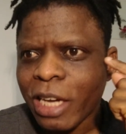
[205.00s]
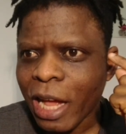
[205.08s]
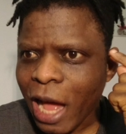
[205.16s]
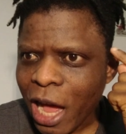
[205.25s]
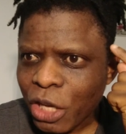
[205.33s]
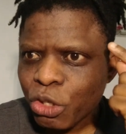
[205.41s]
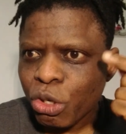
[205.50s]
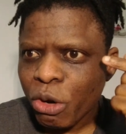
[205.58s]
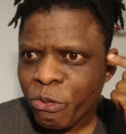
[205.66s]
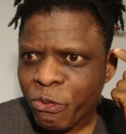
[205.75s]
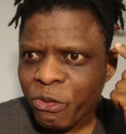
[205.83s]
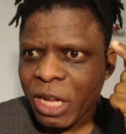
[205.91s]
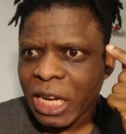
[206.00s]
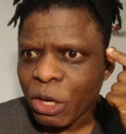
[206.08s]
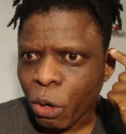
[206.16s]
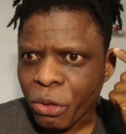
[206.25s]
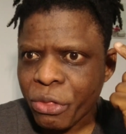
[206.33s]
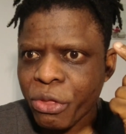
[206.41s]
the actual
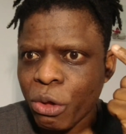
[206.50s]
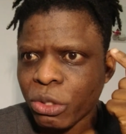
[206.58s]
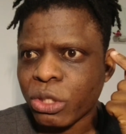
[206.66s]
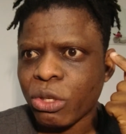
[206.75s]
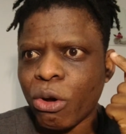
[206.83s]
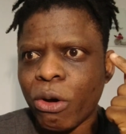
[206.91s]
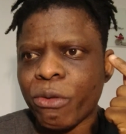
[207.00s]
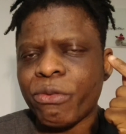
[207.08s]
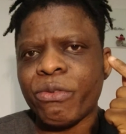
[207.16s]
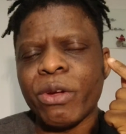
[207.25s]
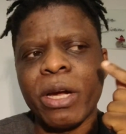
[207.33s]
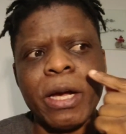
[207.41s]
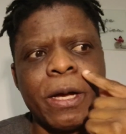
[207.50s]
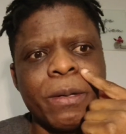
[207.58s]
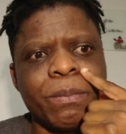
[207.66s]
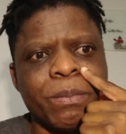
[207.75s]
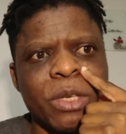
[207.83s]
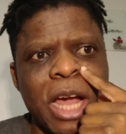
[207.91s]
feeling or thoughts of
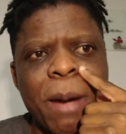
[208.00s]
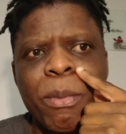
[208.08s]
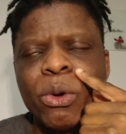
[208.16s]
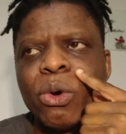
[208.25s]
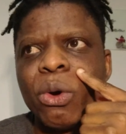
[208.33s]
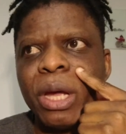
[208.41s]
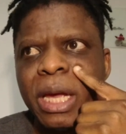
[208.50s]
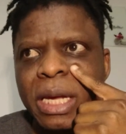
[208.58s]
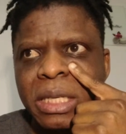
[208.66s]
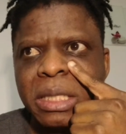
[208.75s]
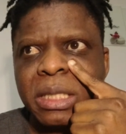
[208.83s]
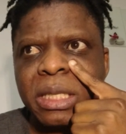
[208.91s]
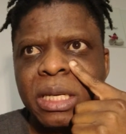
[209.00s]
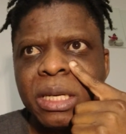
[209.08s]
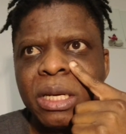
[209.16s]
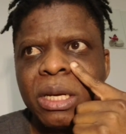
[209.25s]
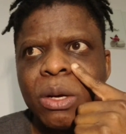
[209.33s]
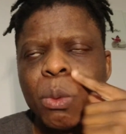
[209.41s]
Yaa Pono is
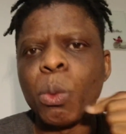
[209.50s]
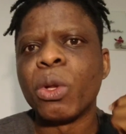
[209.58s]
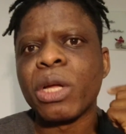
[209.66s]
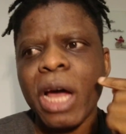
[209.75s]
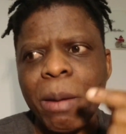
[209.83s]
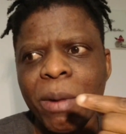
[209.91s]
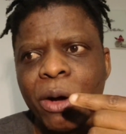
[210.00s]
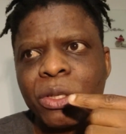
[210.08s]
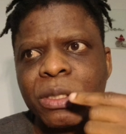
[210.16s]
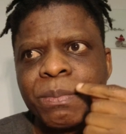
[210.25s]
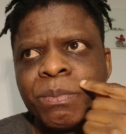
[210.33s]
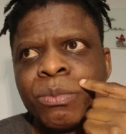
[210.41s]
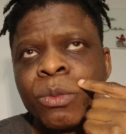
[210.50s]
will come out.